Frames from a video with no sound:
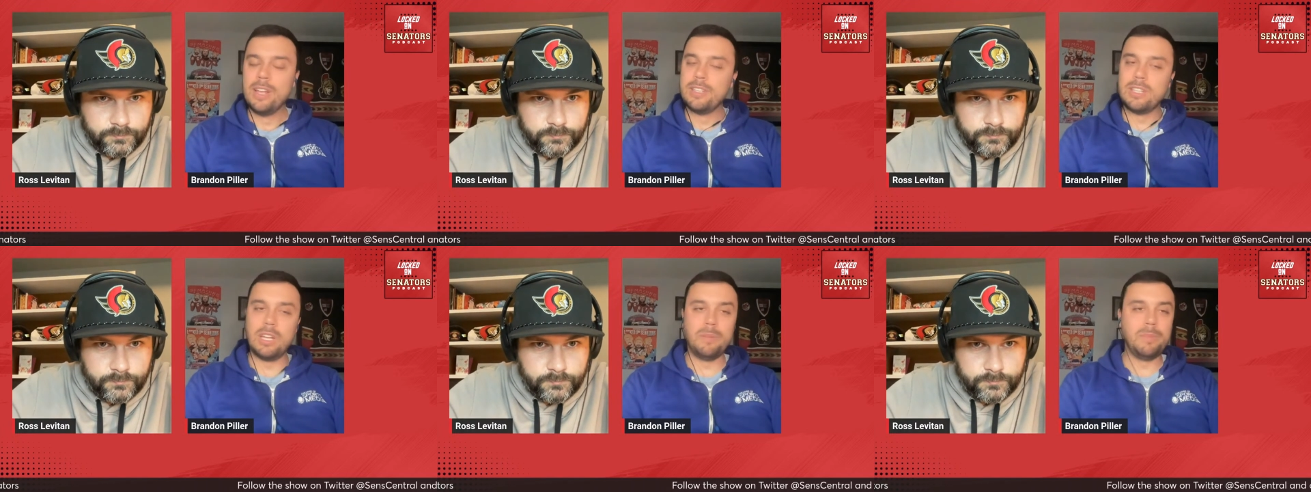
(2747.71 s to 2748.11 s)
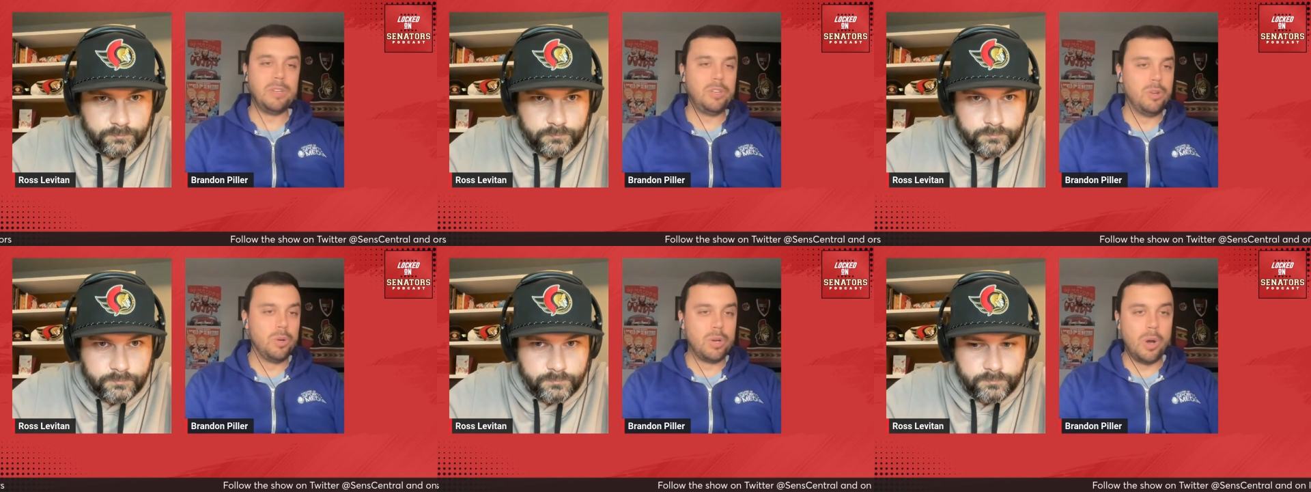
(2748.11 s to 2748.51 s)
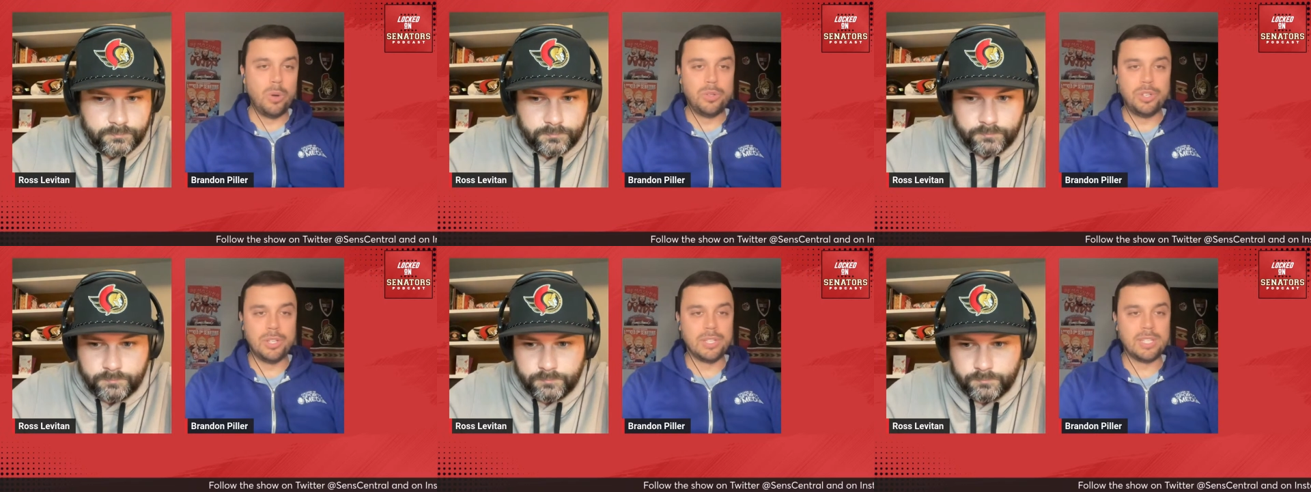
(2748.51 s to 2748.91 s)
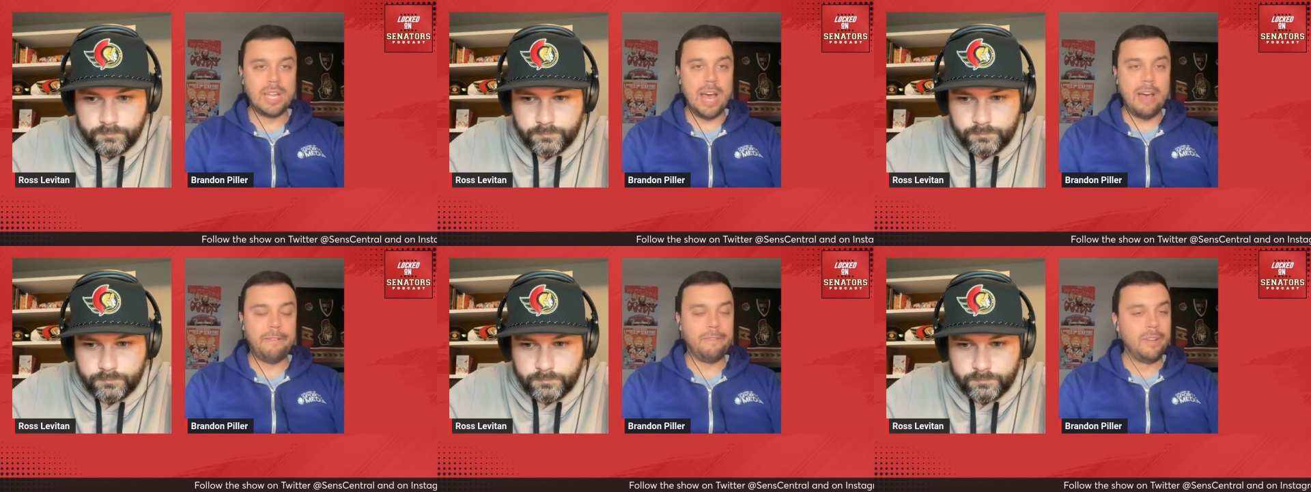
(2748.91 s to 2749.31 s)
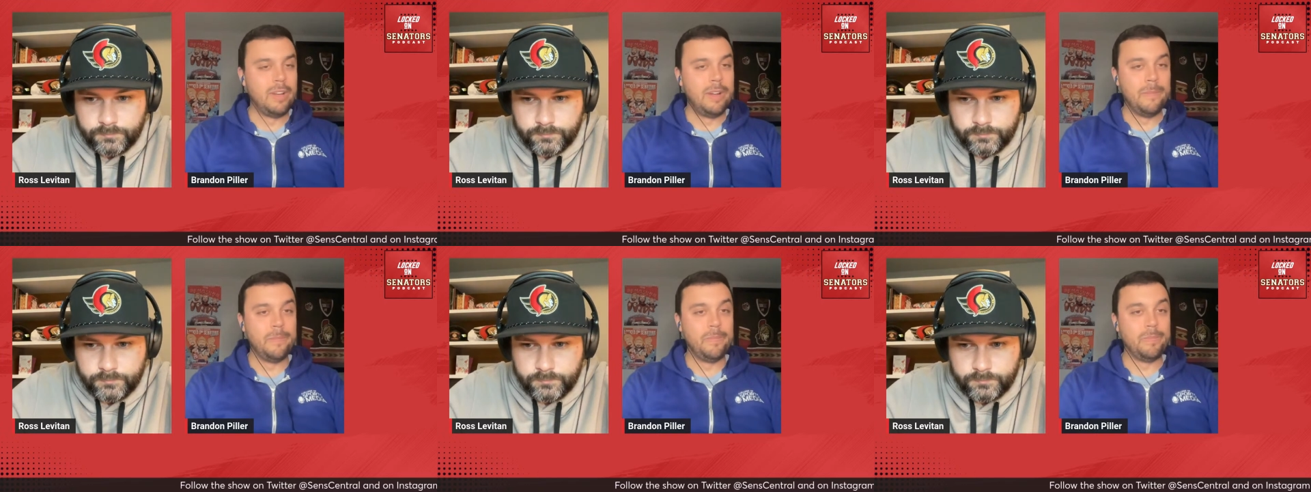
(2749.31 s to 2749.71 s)
Speaker 1: It's going to be new coaching staff,
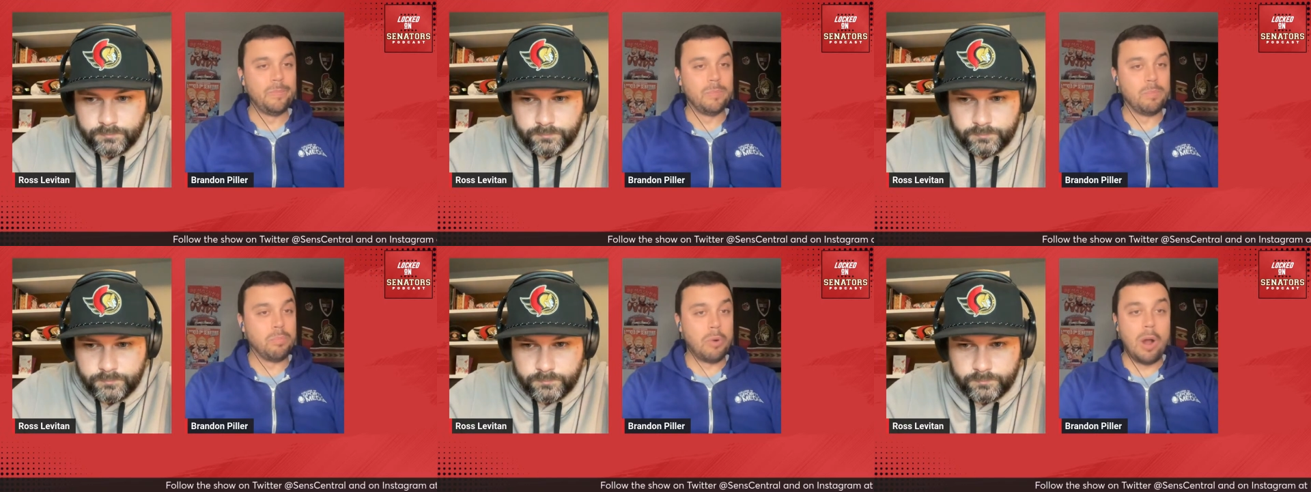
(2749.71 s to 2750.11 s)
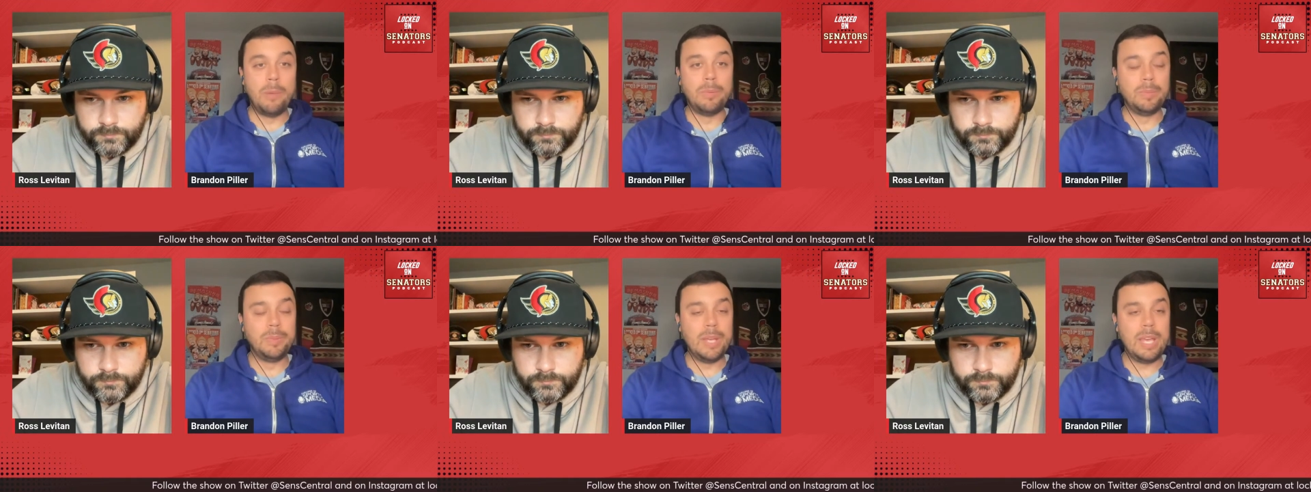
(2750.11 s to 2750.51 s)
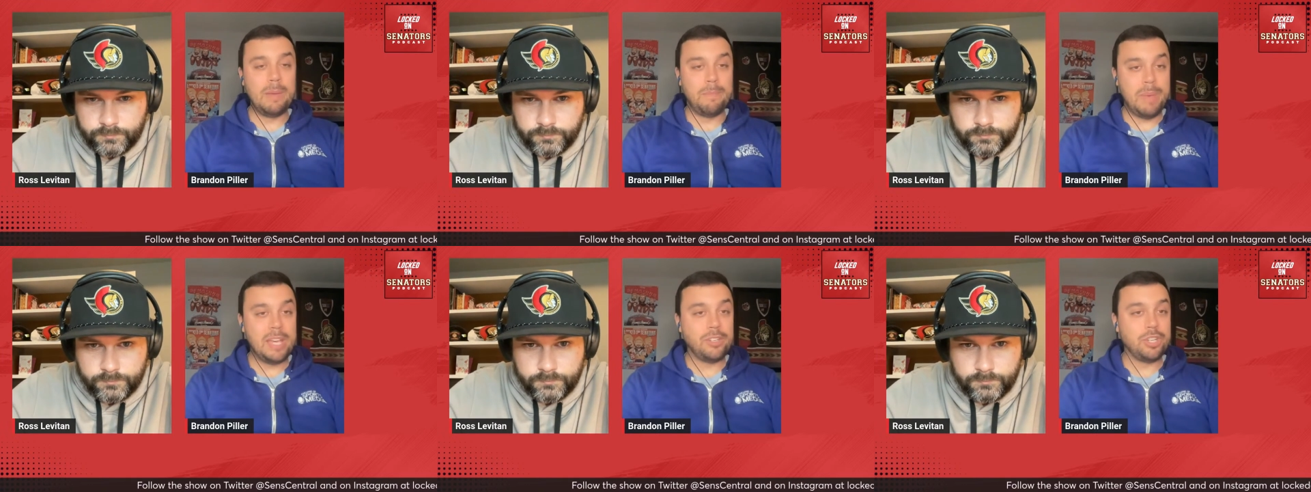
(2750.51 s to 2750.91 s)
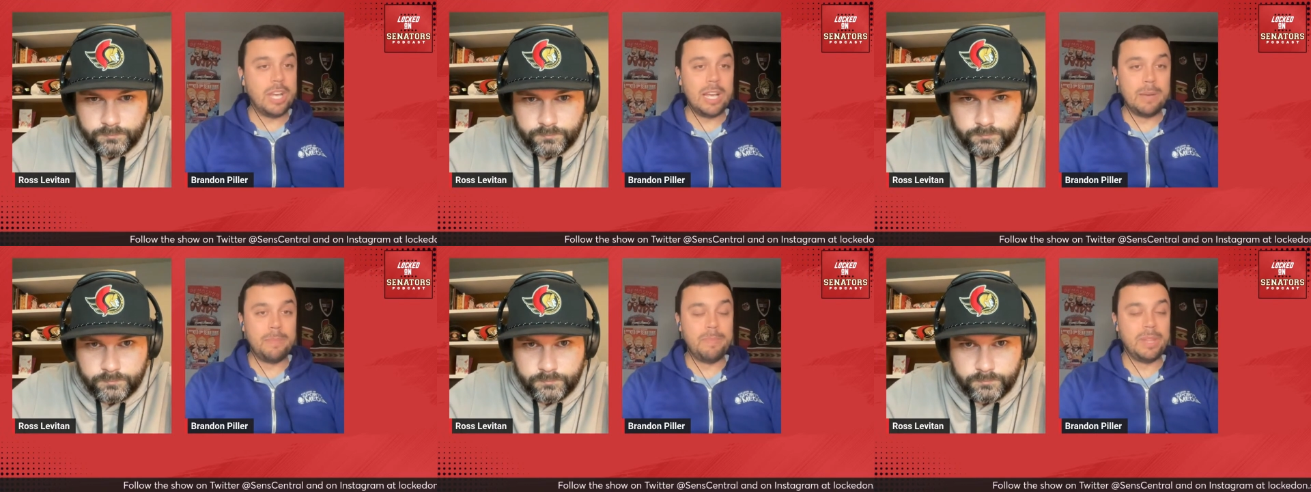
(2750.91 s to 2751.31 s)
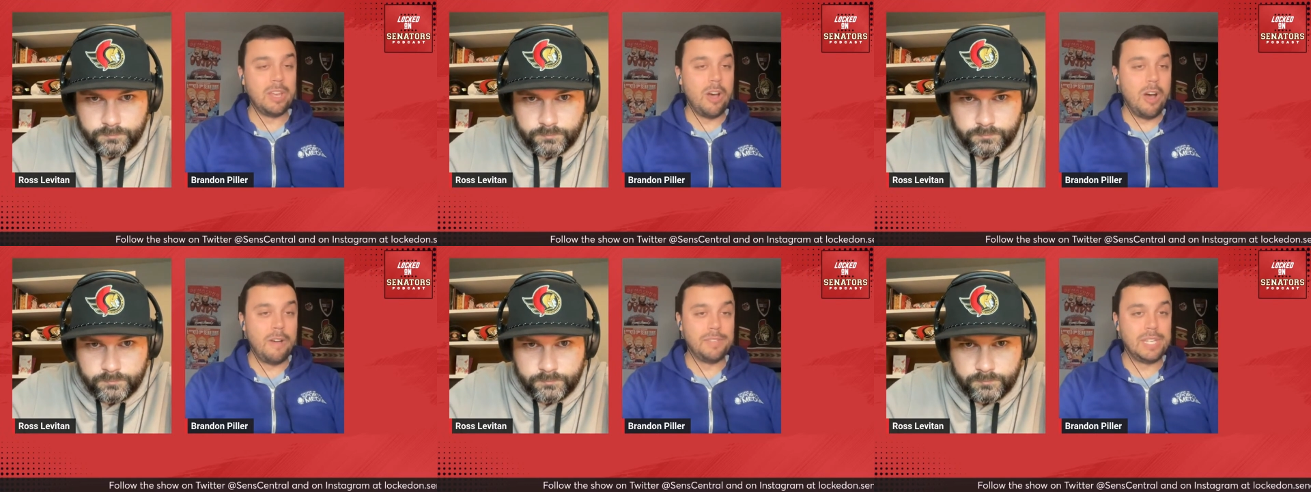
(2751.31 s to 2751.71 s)
probably a big shakeup in
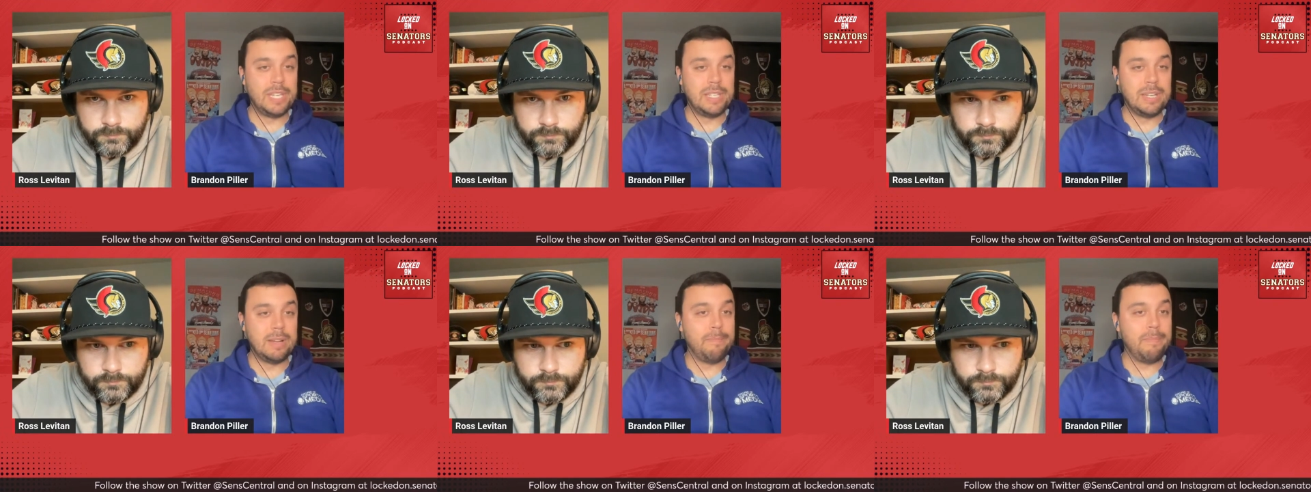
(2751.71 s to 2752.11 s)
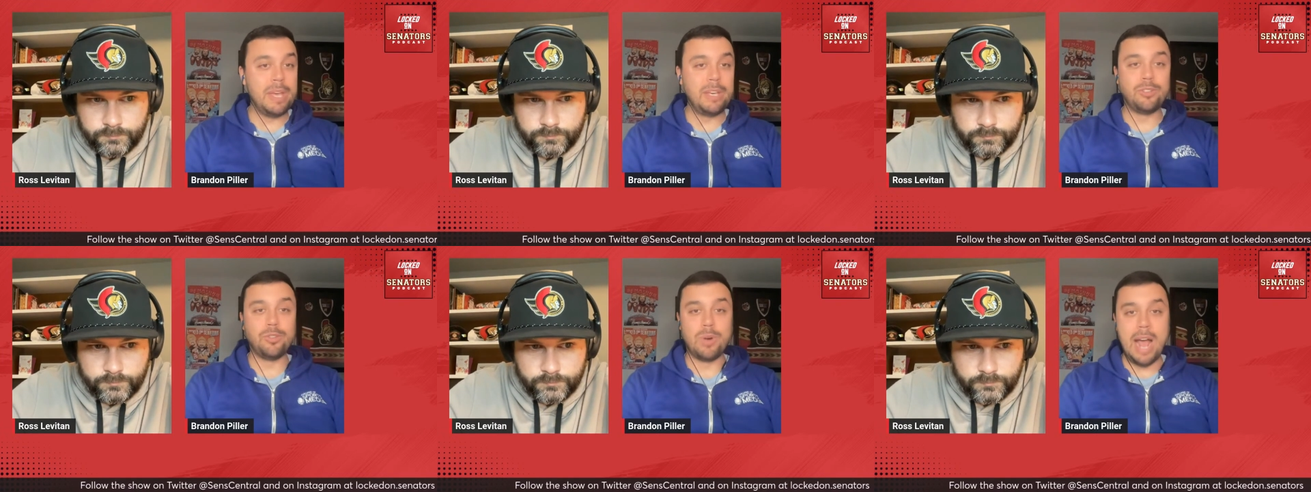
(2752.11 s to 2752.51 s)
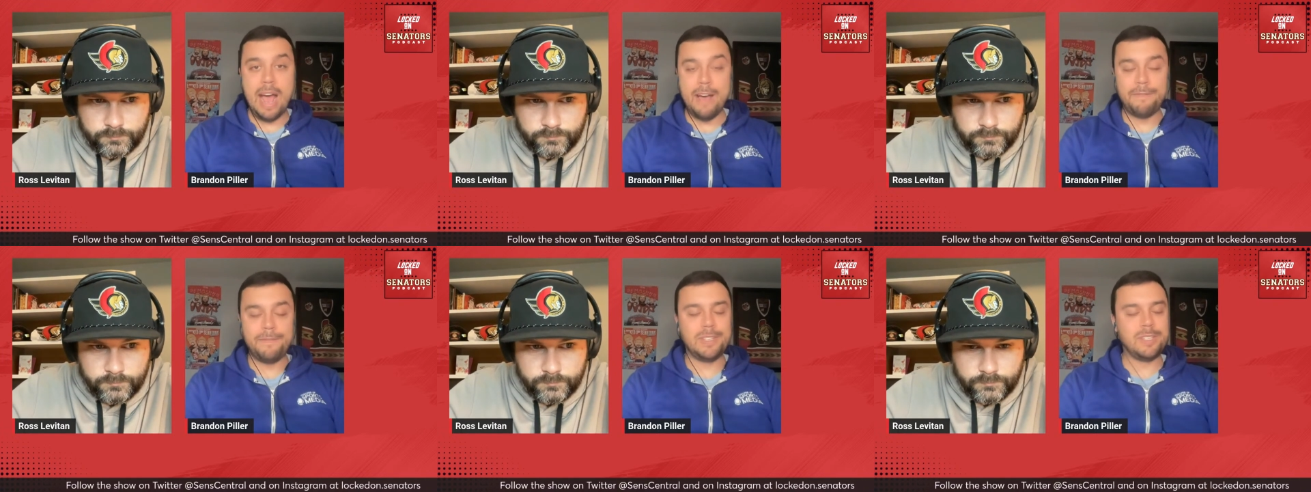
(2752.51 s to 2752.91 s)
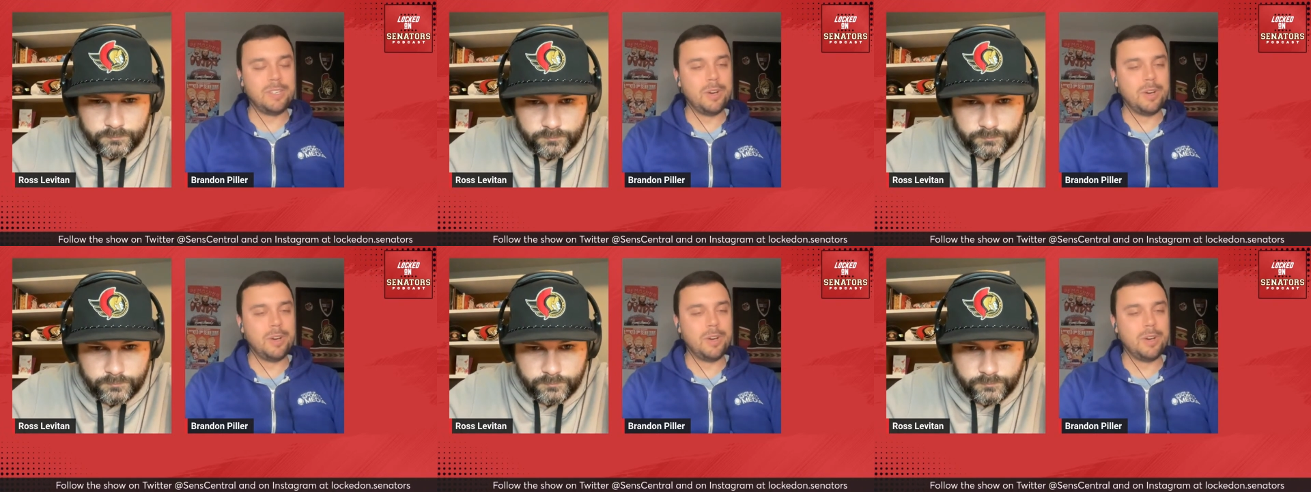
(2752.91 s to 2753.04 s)
the offseason, a big draft.